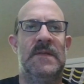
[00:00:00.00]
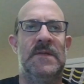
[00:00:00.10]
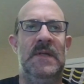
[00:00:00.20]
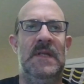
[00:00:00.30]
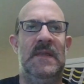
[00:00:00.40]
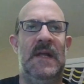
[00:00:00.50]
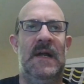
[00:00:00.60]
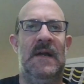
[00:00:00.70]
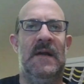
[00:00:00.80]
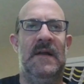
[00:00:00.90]
So he did
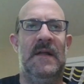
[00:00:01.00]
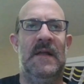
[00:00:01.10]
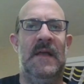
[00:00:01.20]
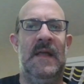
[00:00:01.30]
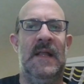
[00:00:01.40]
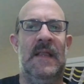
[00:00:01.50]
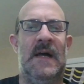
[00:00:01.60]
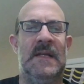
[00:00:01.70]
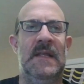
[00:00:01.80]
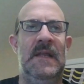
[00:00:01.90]
there, and I
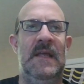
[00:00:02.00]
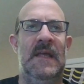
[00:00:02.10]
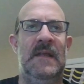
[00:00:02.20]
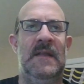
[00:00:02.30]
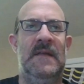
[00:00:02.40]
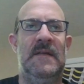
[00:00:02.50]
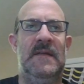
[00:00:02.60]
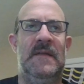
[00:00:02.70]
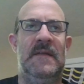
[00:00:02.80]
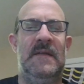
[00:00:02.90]
locked it in,
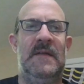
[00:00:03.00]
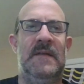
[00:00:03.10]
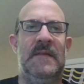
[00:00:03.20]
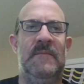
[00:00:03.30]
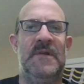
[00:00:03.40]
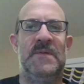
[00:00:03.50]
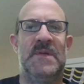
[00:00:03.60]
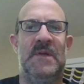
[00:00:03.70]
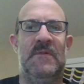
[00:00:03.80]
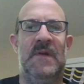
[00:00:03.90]
which
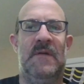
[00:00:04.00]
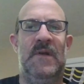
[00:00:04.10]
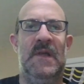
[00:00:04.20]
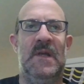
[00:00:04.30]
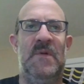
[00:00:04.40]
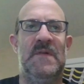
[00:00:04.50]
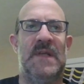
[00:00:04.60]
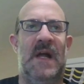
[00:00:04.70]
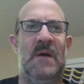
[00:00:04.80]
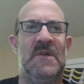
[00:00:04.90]
was a really good move
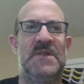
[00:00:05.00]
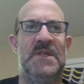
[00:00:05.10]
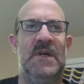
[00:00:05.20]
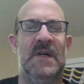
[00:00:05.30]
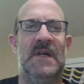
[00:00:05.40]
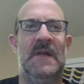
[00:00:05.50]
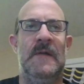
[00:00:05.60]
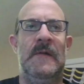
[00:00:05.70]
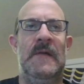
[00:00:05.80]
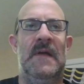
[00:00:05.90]
because I almost took.
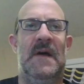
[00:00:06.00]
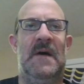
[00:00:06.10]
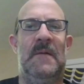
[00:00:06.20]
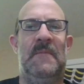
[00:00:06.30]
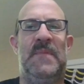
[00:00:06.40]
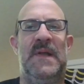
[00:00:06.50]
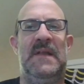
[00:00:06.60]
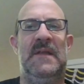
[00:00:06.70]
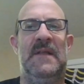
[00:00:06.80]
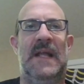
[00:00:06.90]

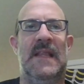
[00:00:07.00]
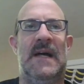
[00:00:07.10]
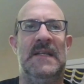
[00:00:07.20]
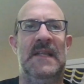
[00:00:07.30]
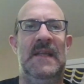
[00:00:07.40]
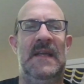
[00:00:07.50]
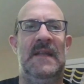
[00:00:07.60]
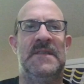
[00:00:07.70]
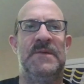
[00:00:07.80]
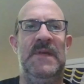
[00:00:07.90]
But I locked it
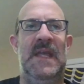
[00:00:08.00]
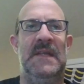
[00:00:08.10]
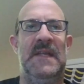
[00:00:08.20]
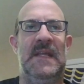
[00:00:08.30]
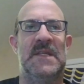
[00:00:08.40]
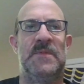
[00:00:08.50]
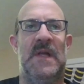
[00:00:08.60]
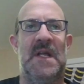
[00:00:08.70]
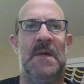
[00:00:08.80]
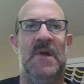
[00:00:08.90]
in, so he can't take this
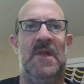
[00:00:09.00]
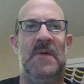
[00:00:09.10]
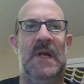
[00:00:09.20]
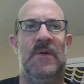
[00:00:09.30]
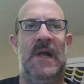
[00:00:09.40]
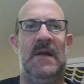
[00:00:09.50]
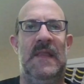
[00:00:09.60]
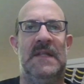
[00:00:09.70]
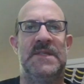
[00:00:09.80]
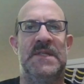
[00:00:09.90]
without coming all the way around,
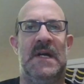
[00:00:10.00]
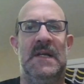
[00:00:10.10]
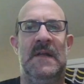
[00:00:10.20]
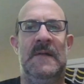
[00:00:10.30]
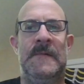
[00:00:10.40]
and that's stuck.